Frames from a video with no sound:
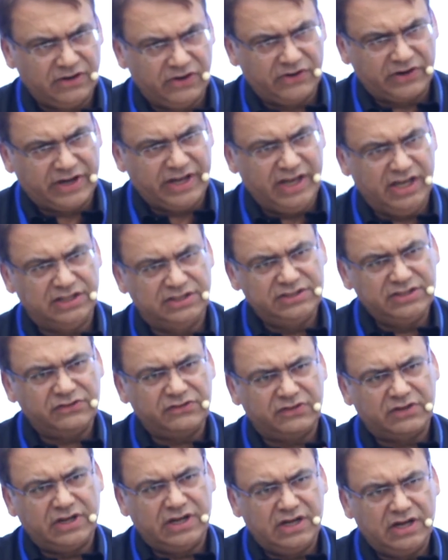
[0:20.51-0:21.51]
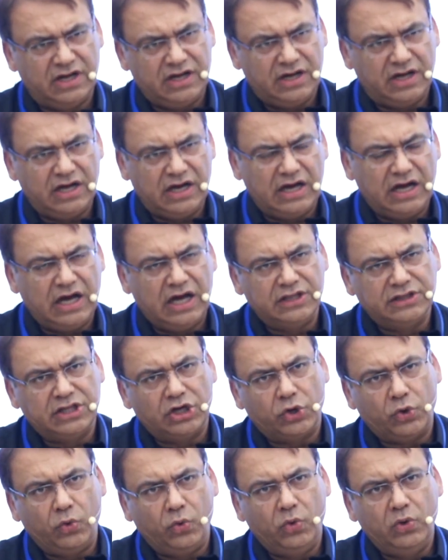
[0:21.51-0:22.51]
Okay. Just
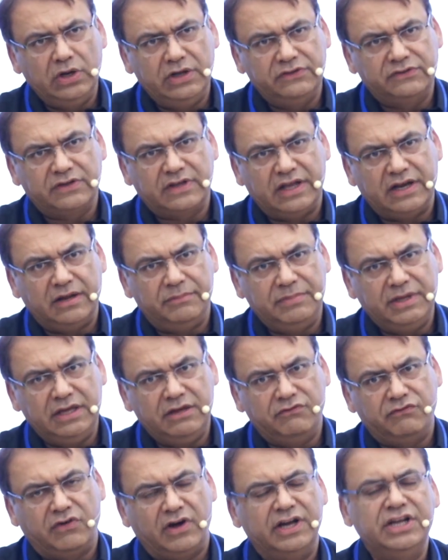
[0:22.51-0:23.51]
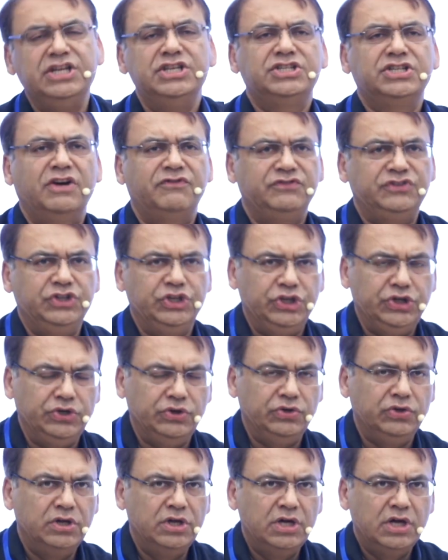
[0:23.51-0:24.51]
the goal is gonna be for each of
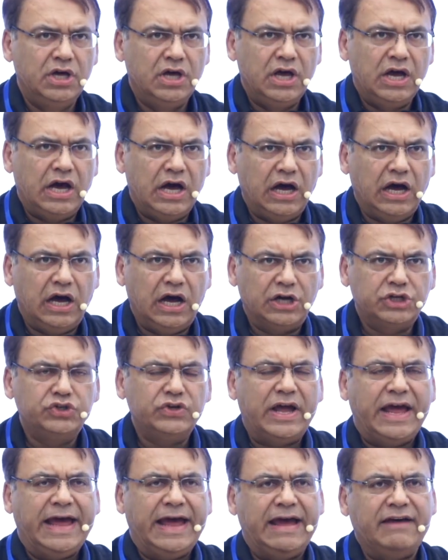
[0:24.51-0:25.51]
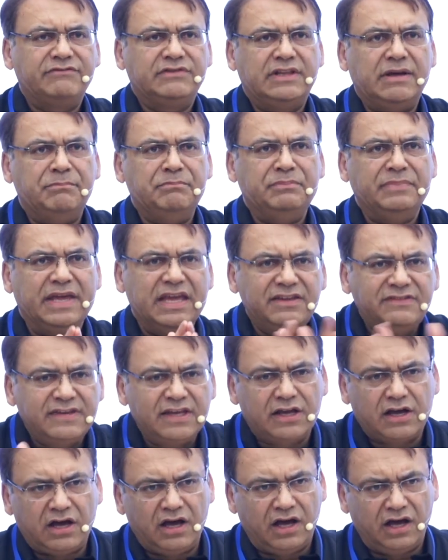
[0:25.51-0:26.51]
you to have the
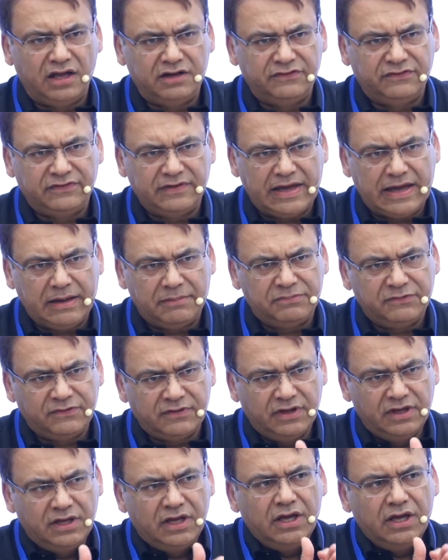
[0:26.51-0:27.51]
basic concepts.